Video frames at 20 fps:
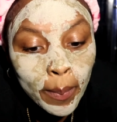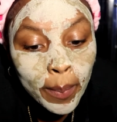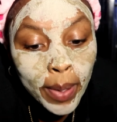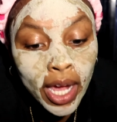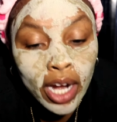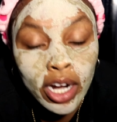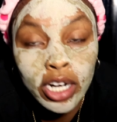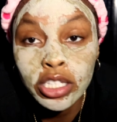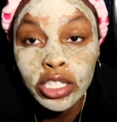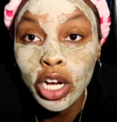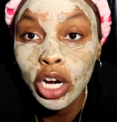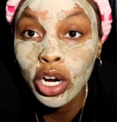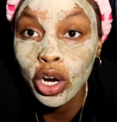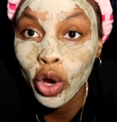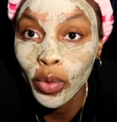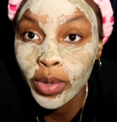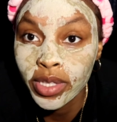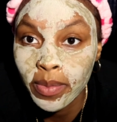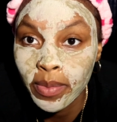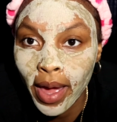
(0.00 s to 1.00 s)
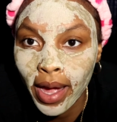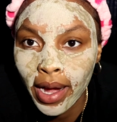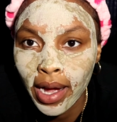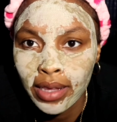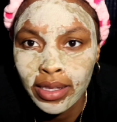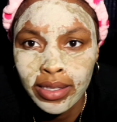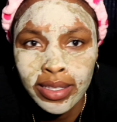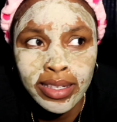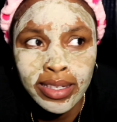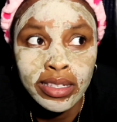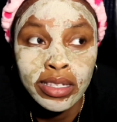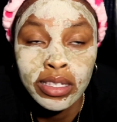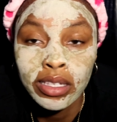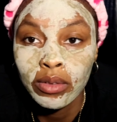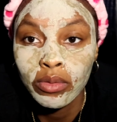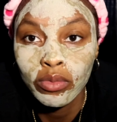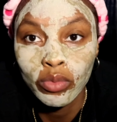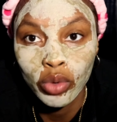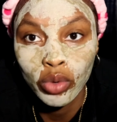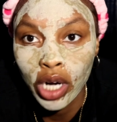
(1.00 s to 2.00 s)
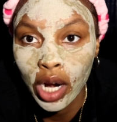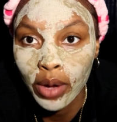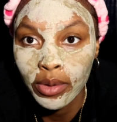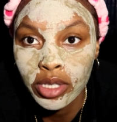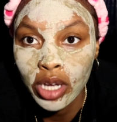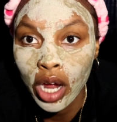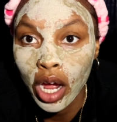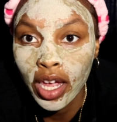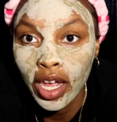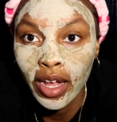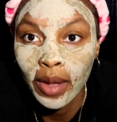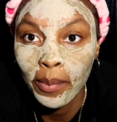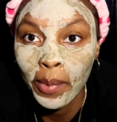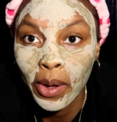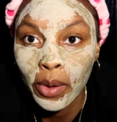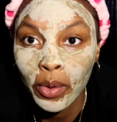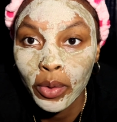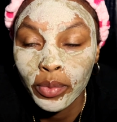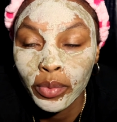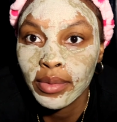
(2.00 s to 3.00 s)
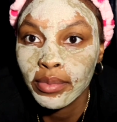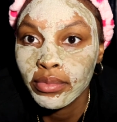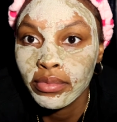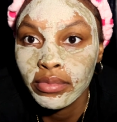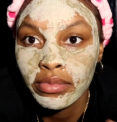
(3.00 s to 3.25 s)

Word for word: Parents aren't always the bad guy. This is what I was talking about.